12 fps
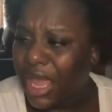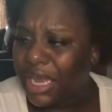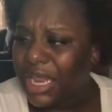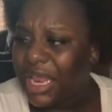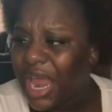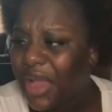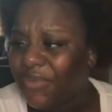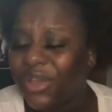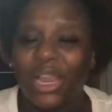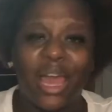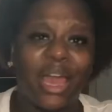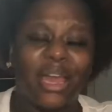And then I
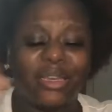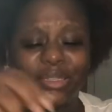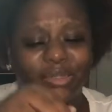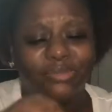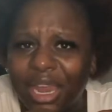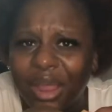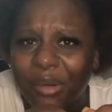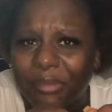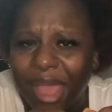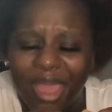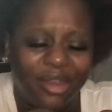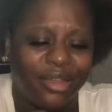realized it don't
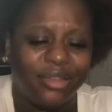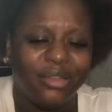matter.